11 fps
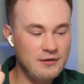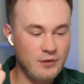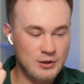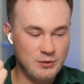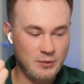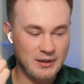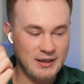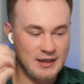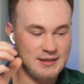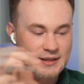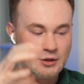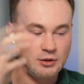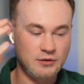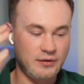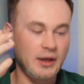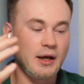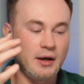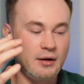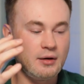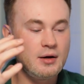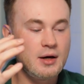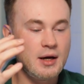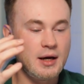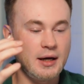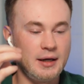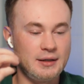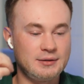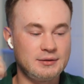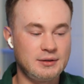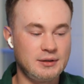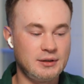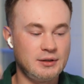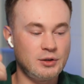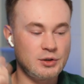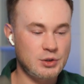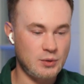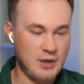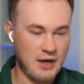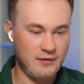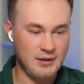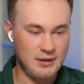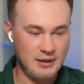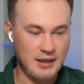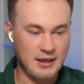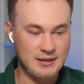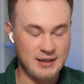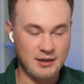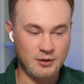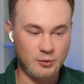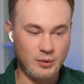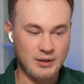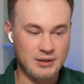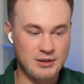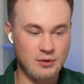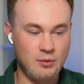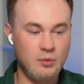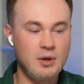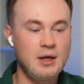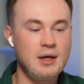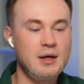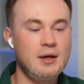the first one has a lot of air and not so heavy like second one. So